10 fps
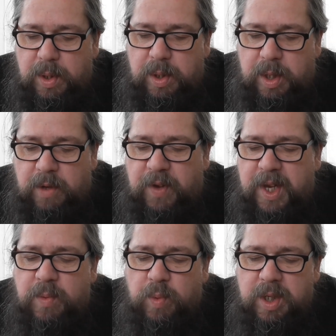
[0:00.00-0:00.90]
The
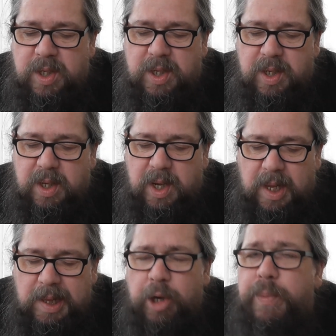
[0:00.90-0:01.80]
vegan one's
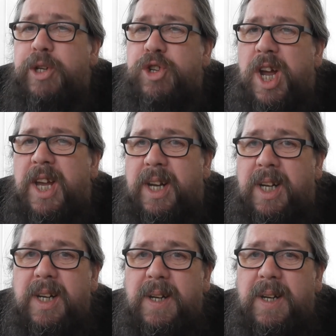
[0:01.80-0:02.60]
a little bit drier.